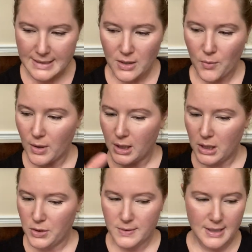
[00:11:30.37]
So we're
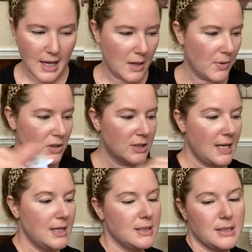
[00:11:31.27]
gonna use the eye brush
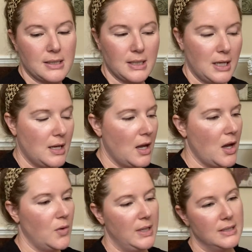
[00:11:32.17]
set.
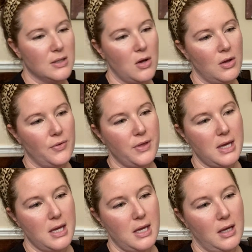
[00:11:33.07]
Oh, it's called
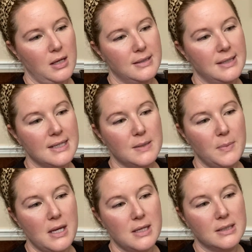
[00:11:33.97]
the
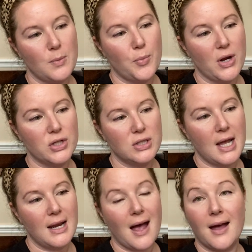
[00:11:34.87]
six-piece brush
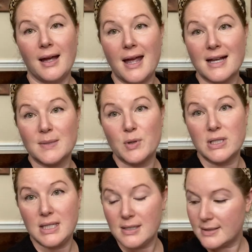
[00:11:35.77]
set Eye
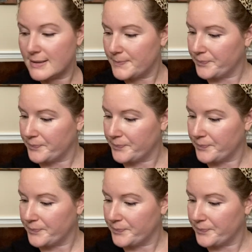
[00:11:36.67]
Expert Taste.